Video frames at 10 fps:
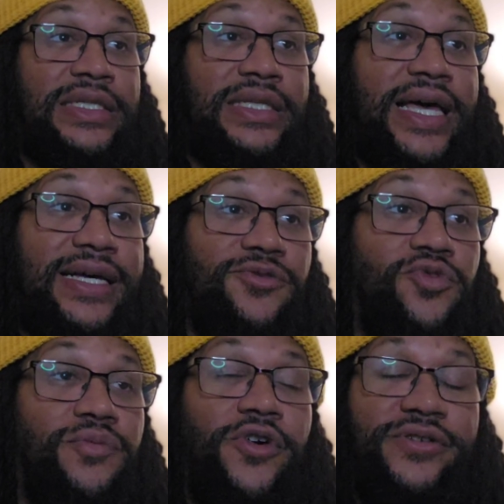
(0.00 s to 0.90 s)
That
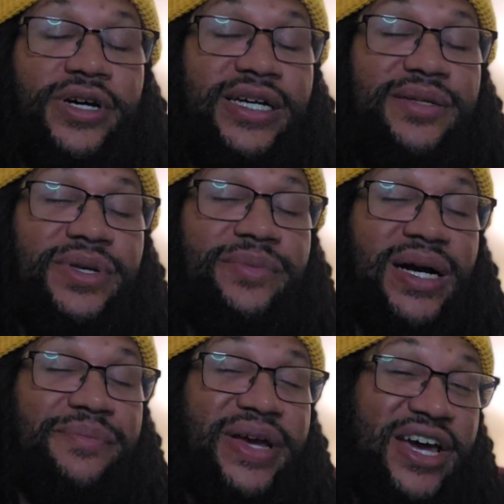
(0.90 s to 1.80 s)
will most likely be
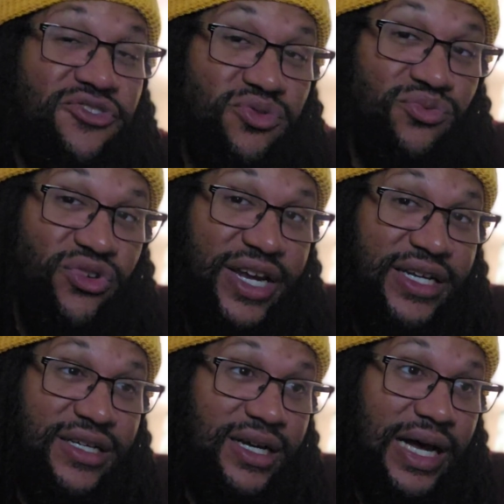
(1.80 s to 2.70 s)
my bathroom
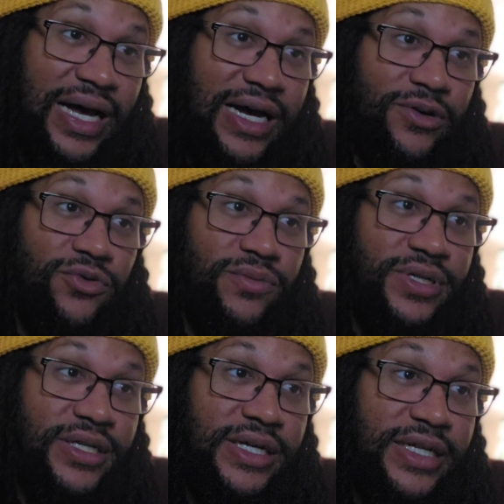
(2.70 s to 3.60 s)
break. I will
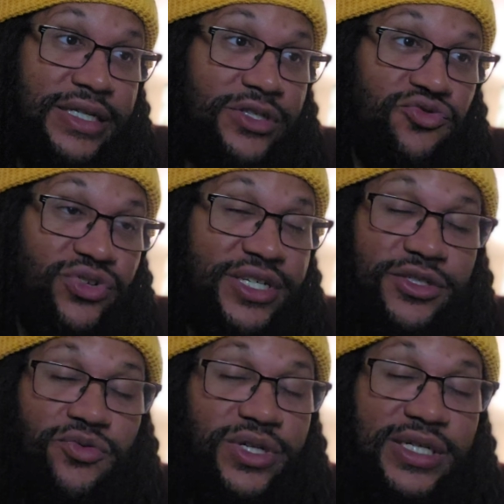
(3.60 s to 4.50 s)
be getting drinks
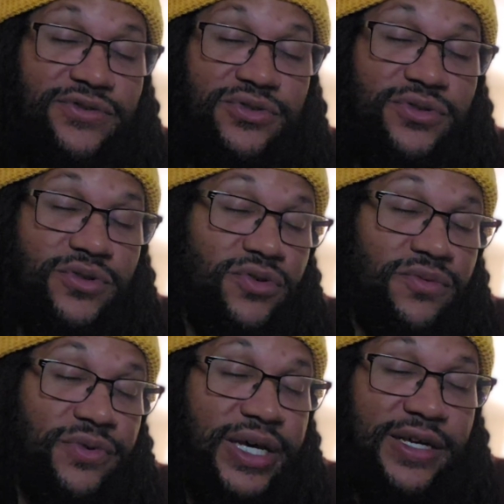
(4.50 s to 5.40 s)
or whatever, or
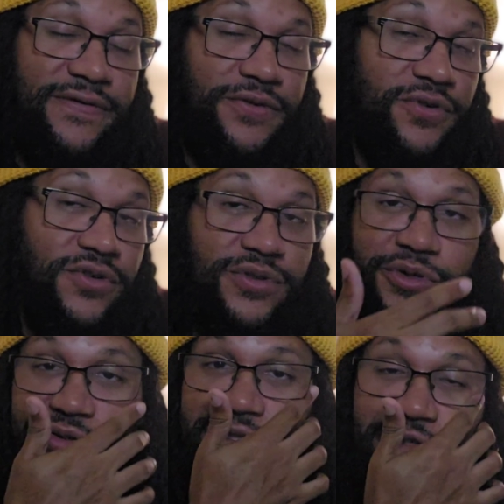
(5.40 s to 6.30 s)
getting food
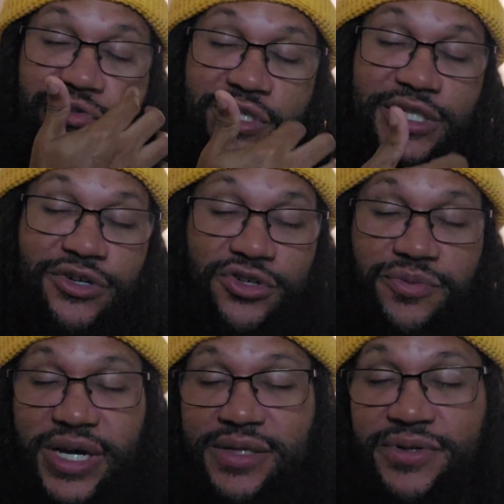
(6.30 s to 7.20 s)
during the Chris Jericho
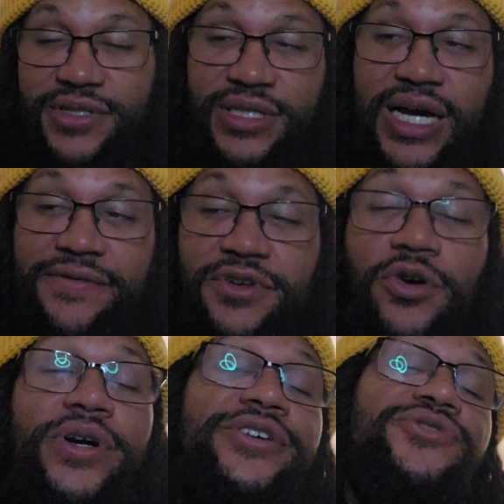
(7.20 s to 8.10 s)
match, because I have
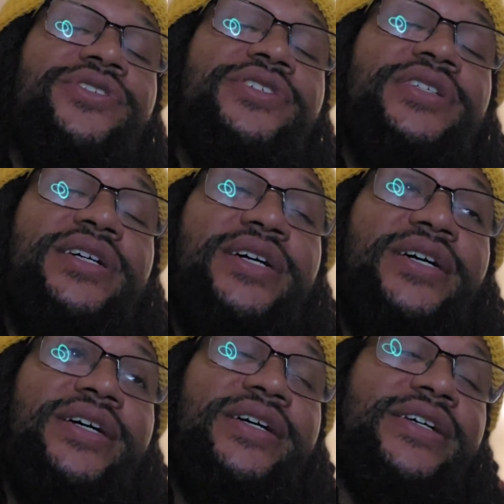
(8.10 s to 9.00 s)
no interest
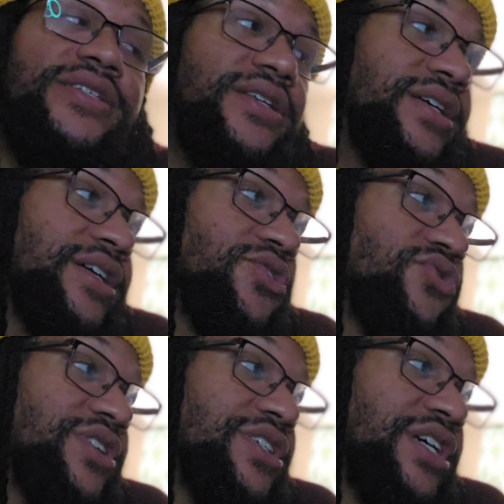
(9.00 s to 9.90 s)
in seeing
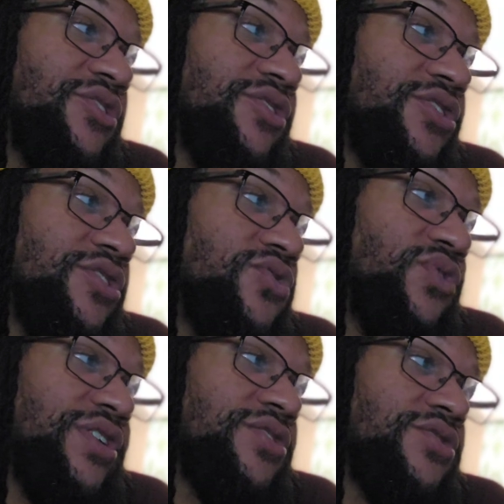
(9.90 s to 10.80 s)
Chris Jericho
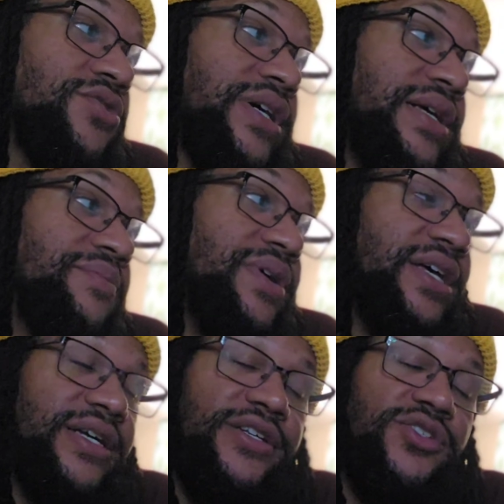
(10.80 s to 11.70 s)
wrestle in
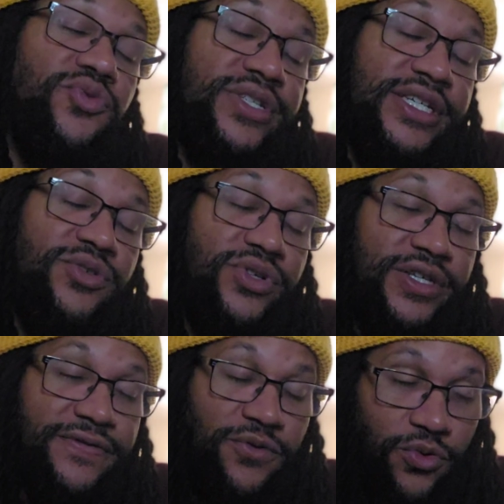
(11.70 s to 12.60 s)
Big
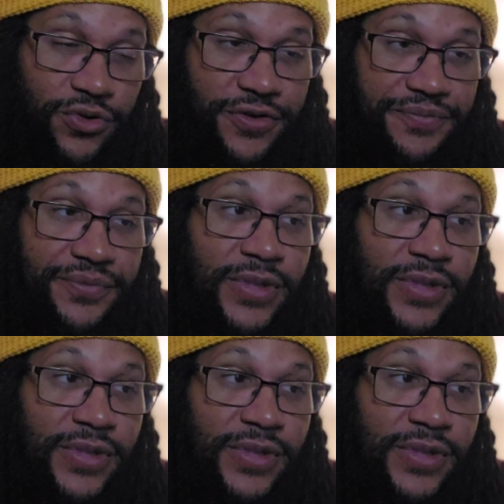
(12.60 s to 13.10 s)
2024.